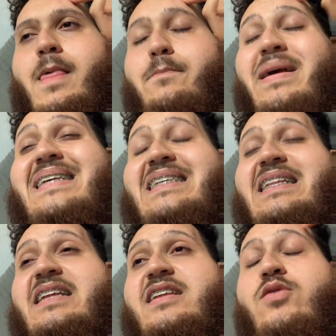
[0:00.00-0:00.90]

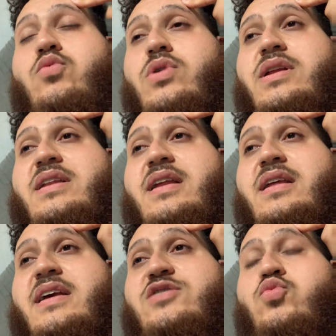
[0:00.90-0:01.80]
Basically did what he did
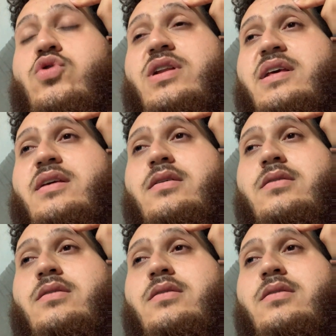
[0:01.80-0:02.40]
against Woodley.